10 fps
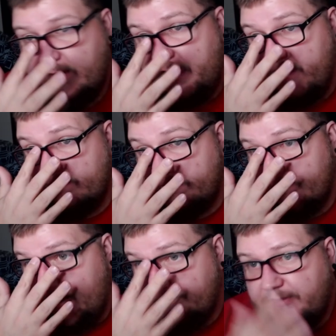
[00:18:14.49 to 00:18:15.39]
And
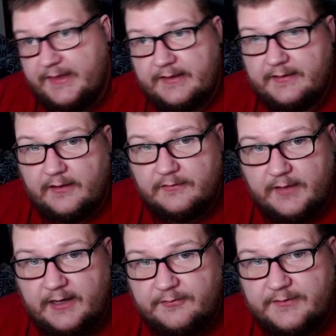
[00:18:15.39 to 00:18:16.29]
I think a
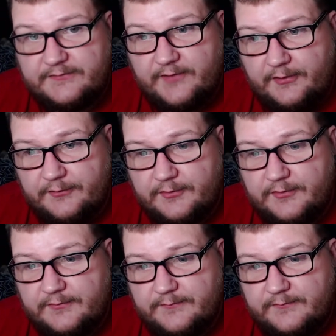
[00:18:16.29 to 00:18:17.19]
lot of these
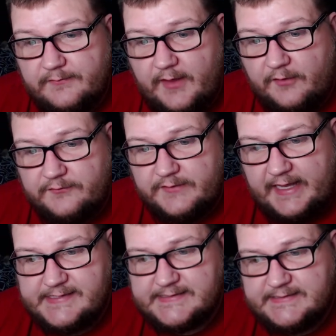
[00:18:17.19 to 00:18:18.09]
other
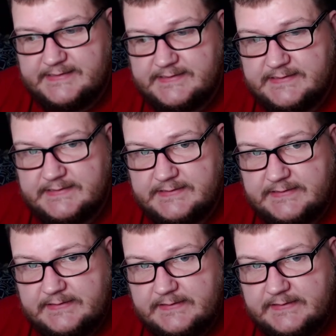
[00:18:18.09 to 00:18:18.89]
LGSs